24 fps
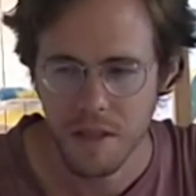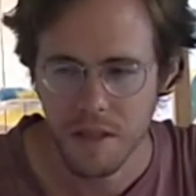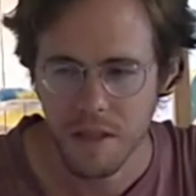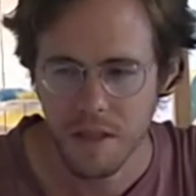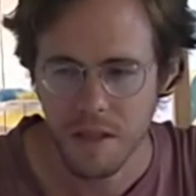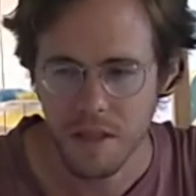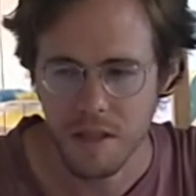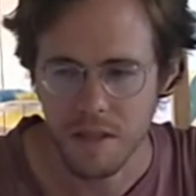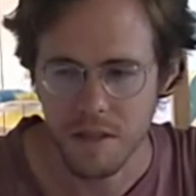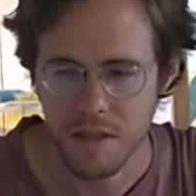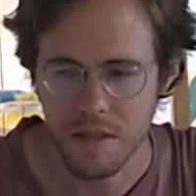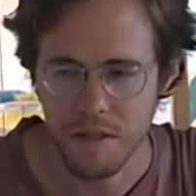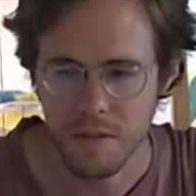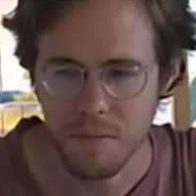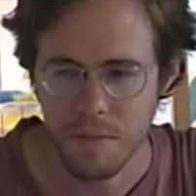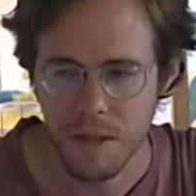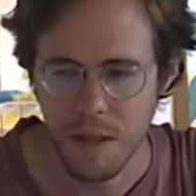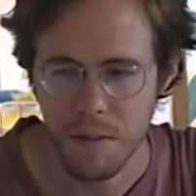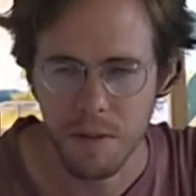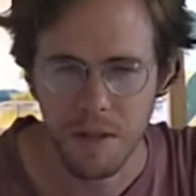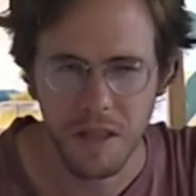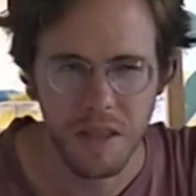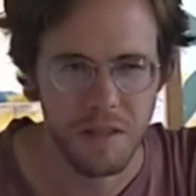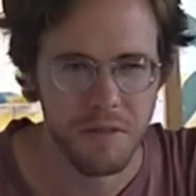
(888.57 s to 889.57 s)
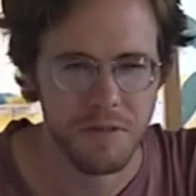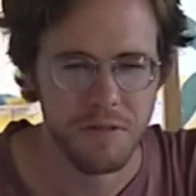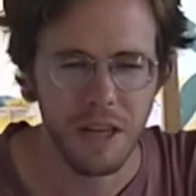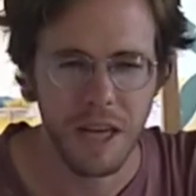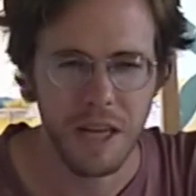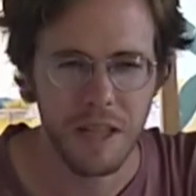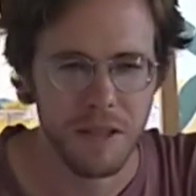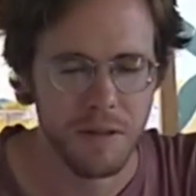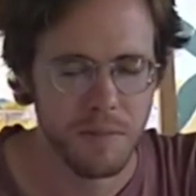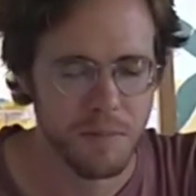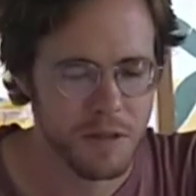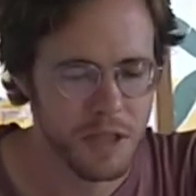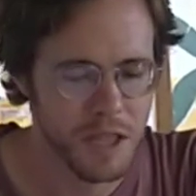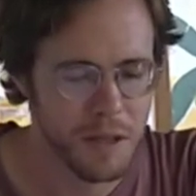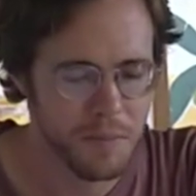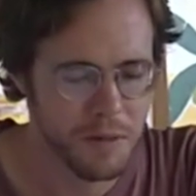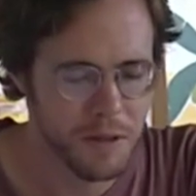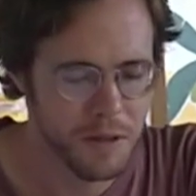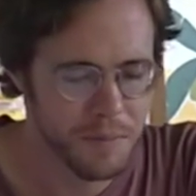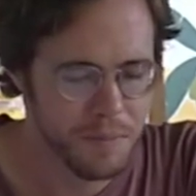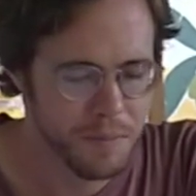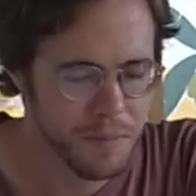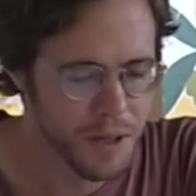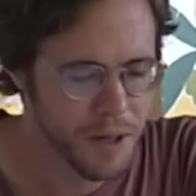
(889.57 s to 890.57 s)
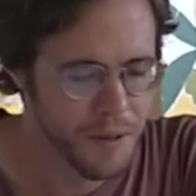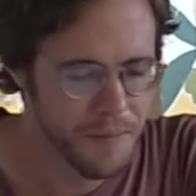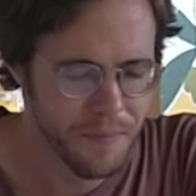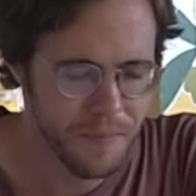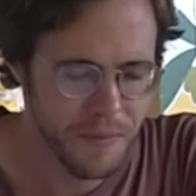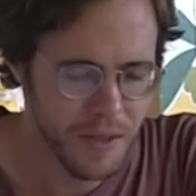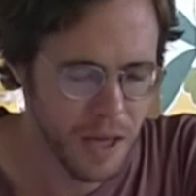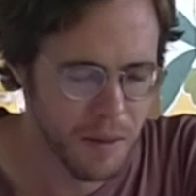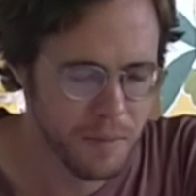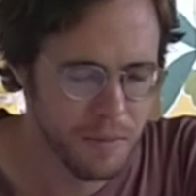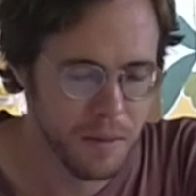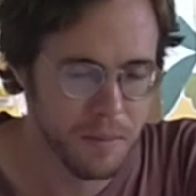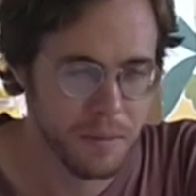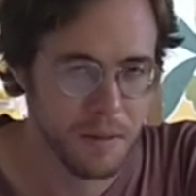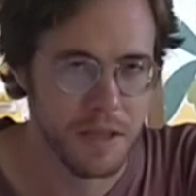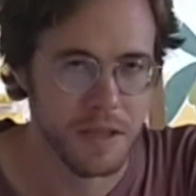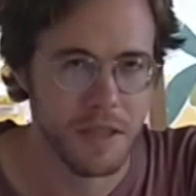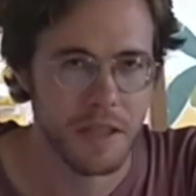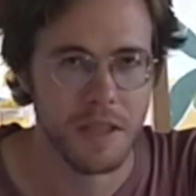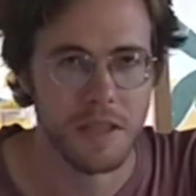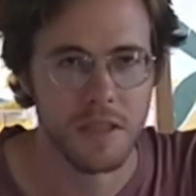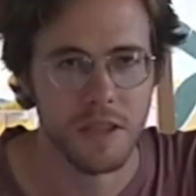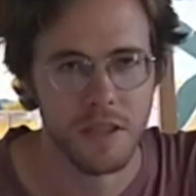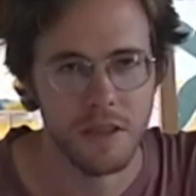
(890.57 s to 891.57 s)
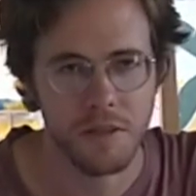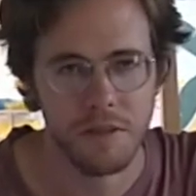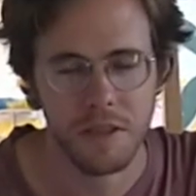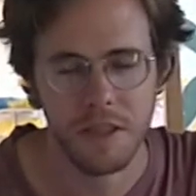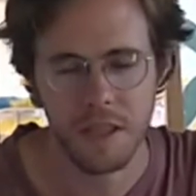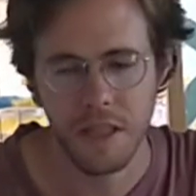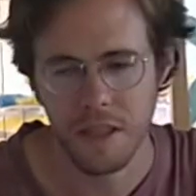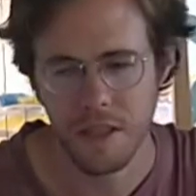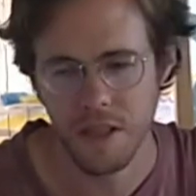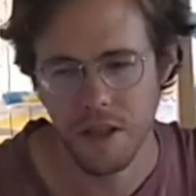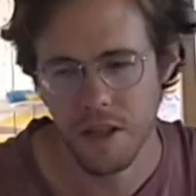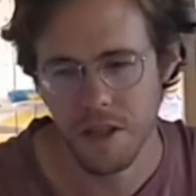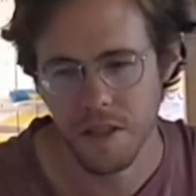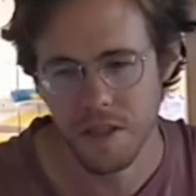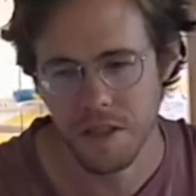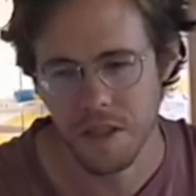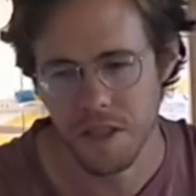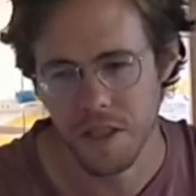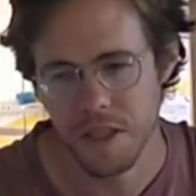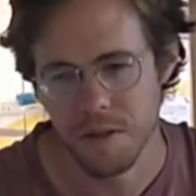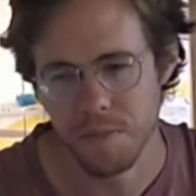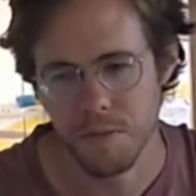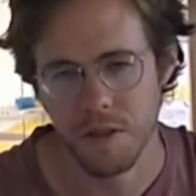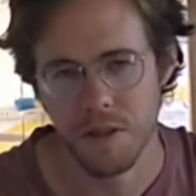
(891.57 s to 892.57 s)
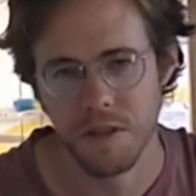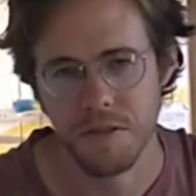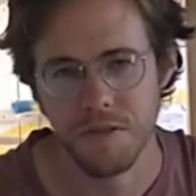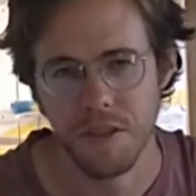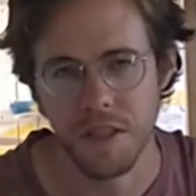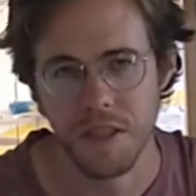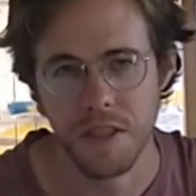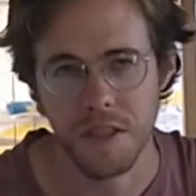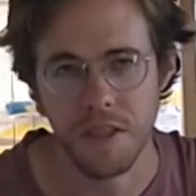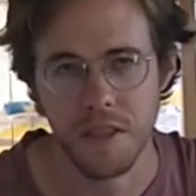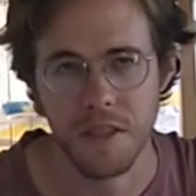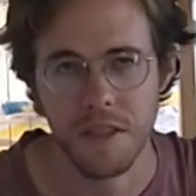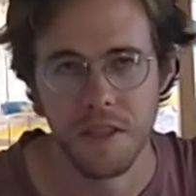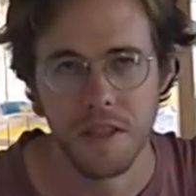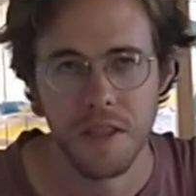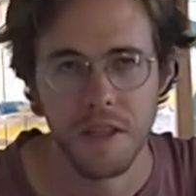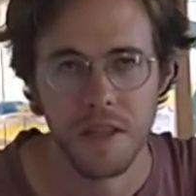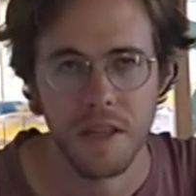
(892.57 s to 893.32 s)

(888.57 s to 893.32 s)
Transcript: because you maybe can find them cheaper. But MPPT is a newer technology. It's more efficient.